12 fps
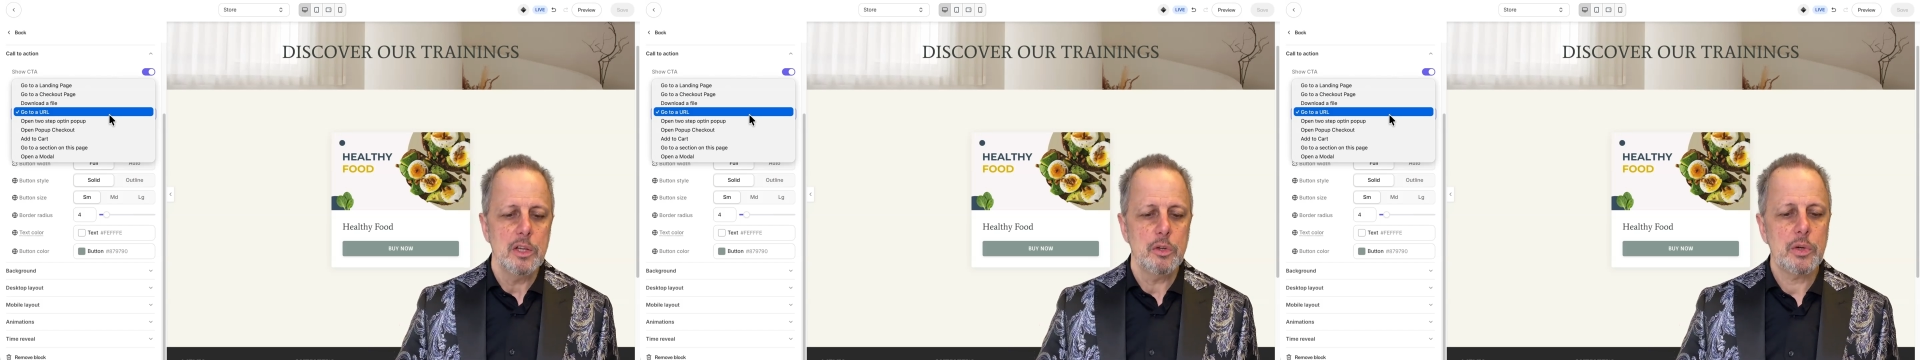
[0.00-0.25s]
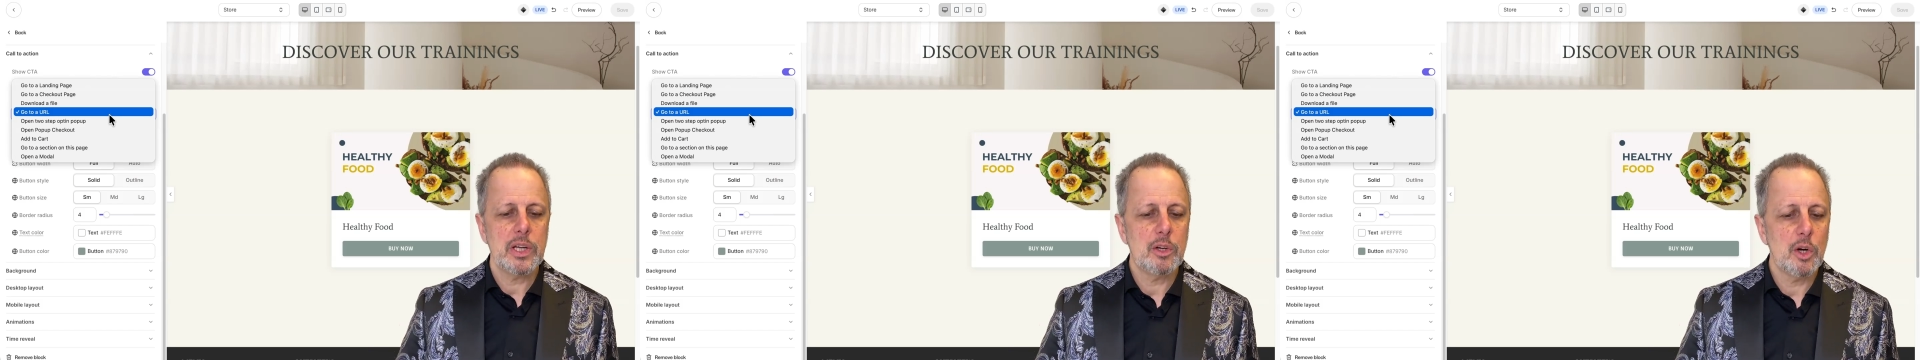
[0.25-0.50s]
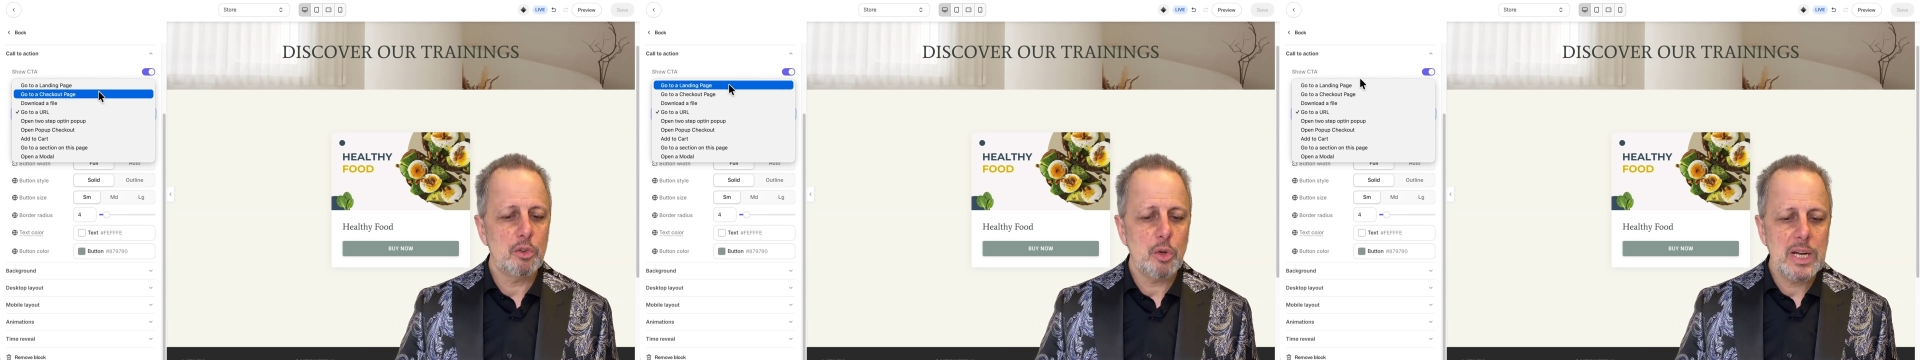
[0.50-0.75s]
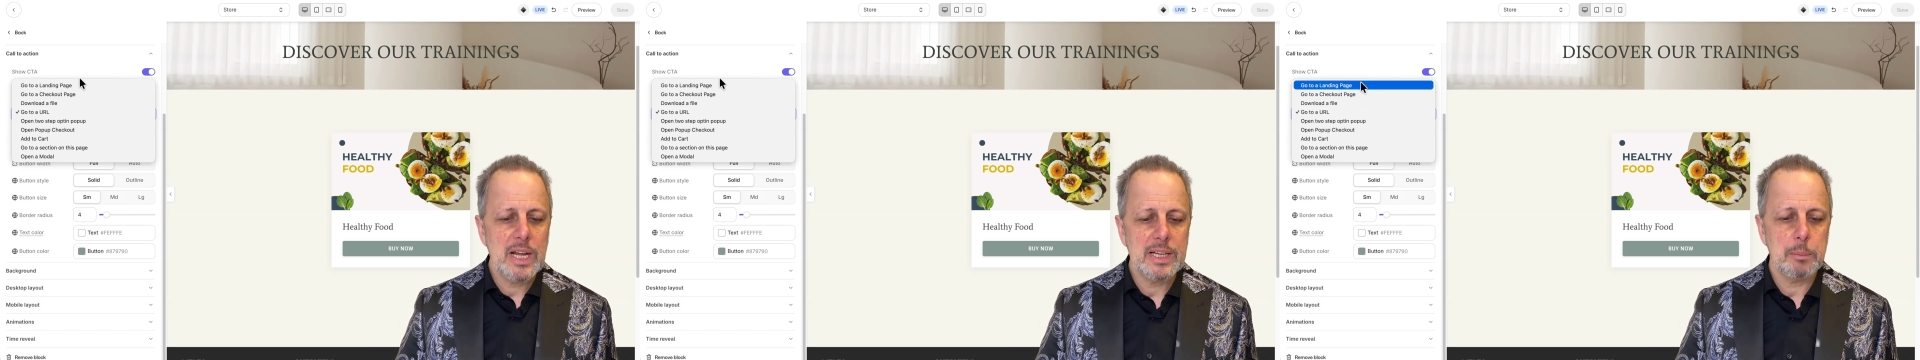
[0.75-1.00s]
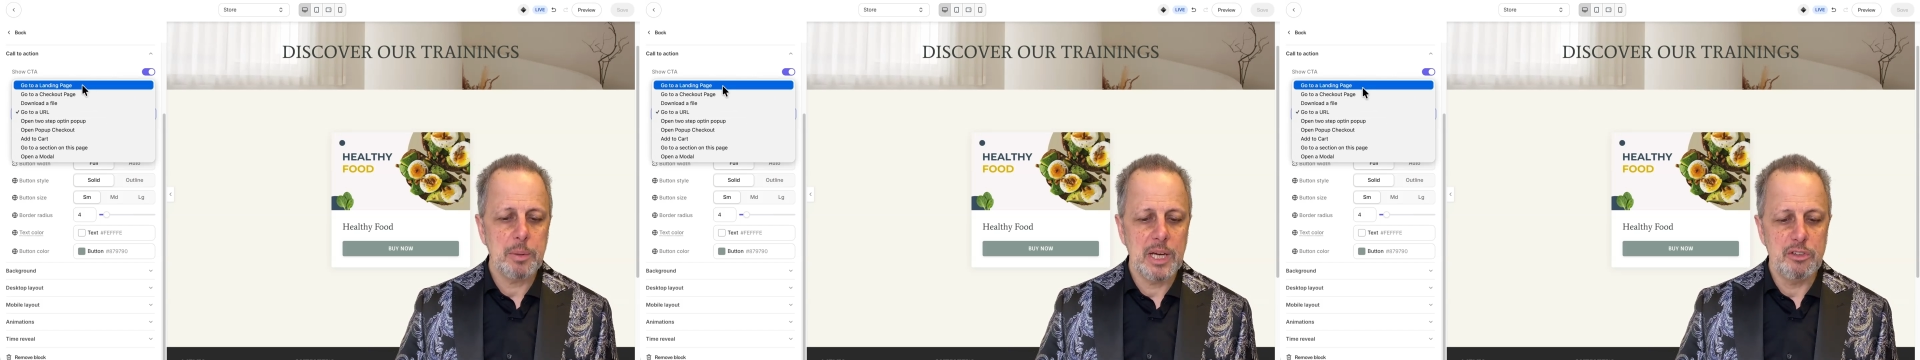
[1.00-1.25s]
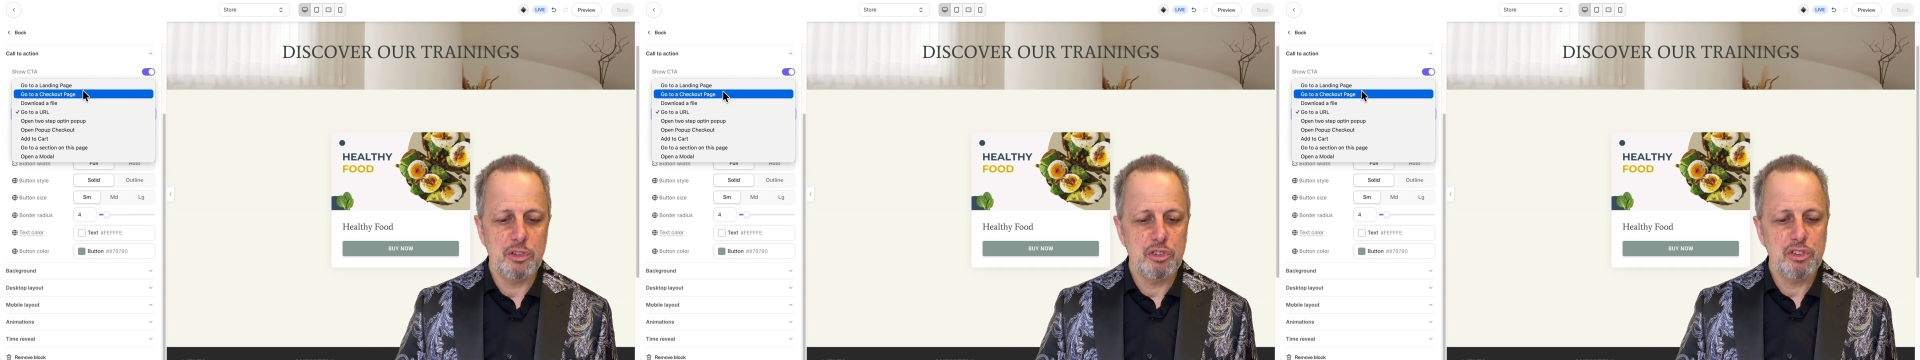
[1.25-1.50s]
You can go to landing
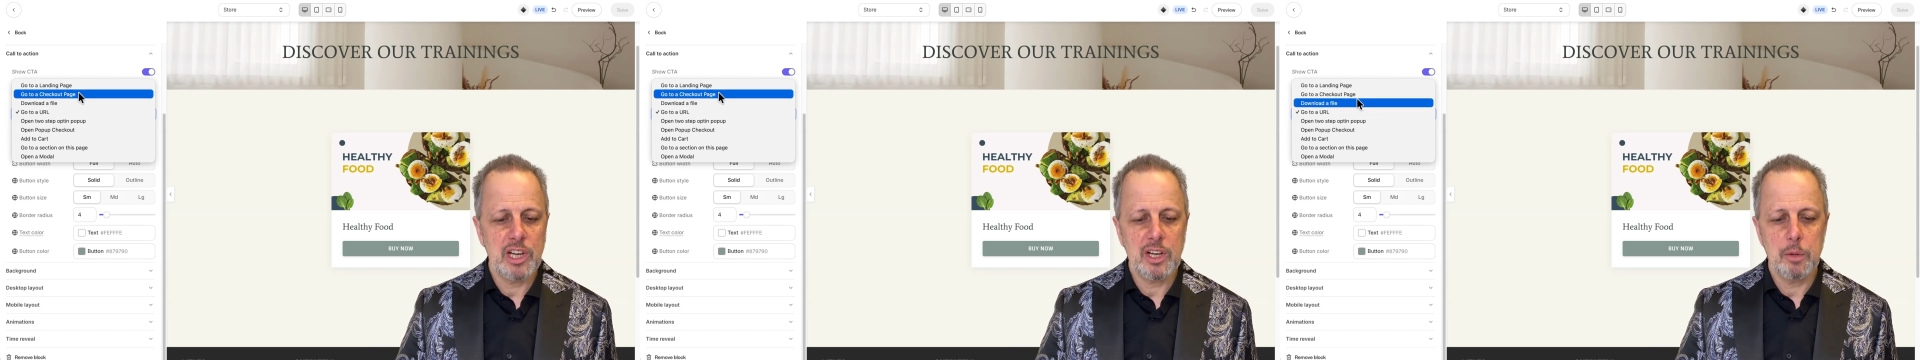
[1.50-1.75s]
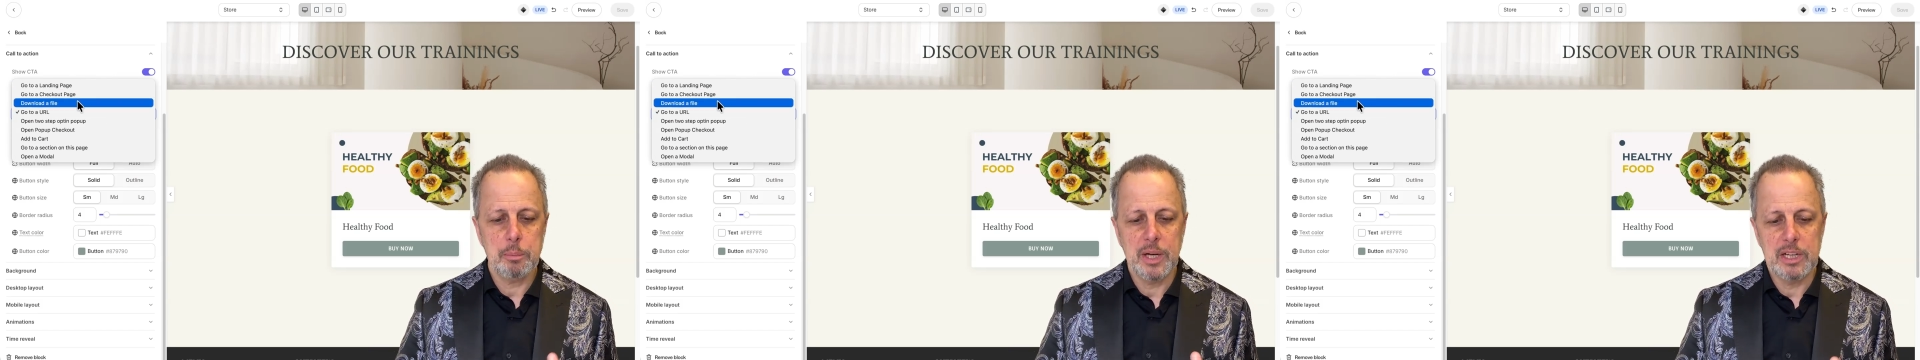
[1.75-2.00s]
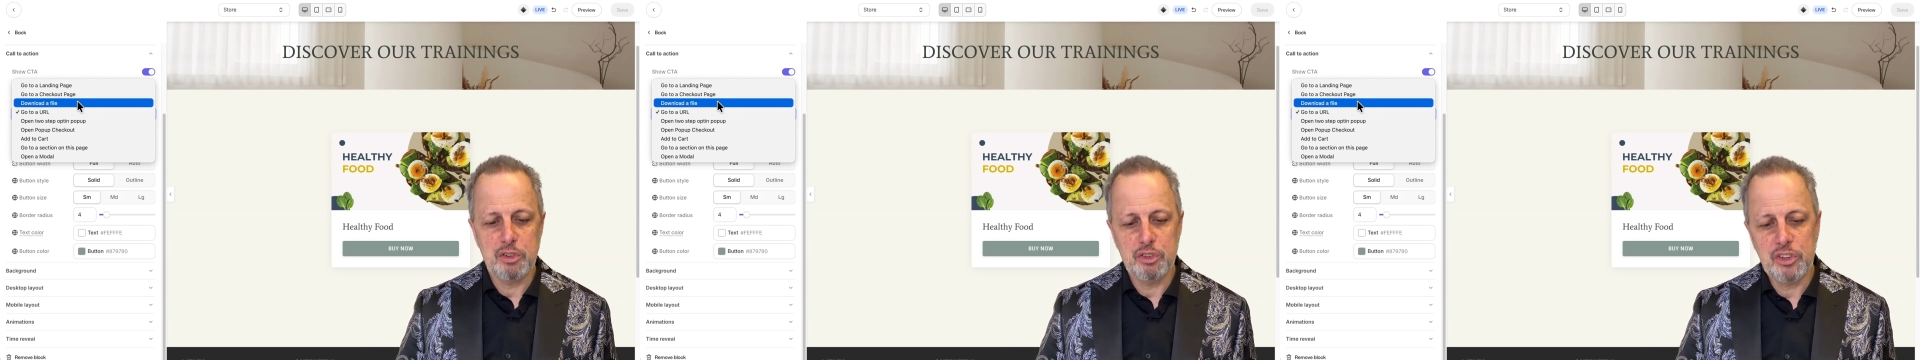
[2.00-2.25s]
pages, checkout pages,